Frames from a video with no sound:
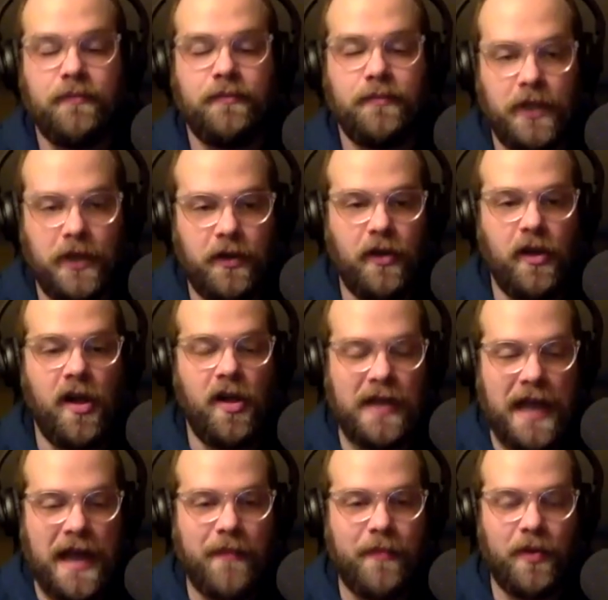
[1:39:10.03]
It'll all
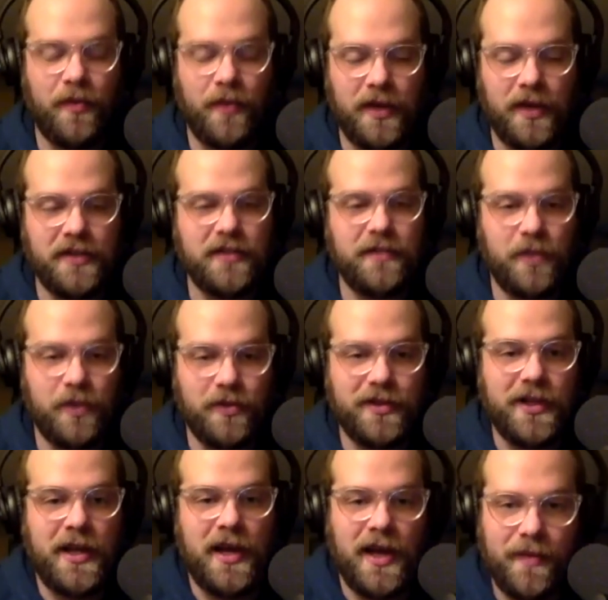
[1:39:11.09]
happen when it's supposed
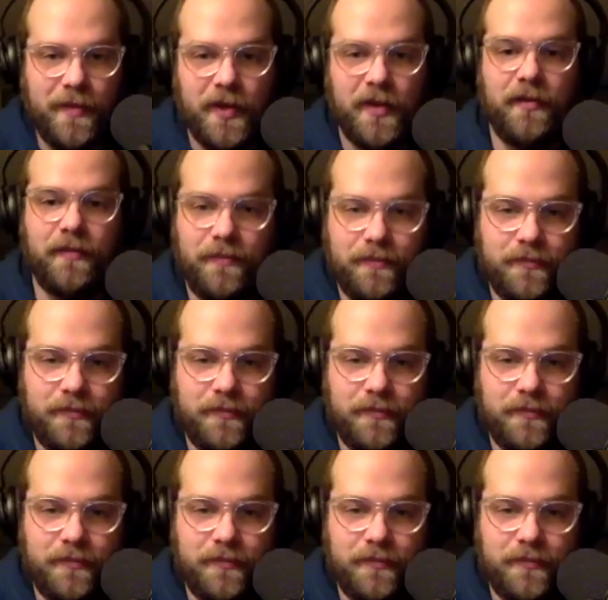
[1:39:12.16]
to happen.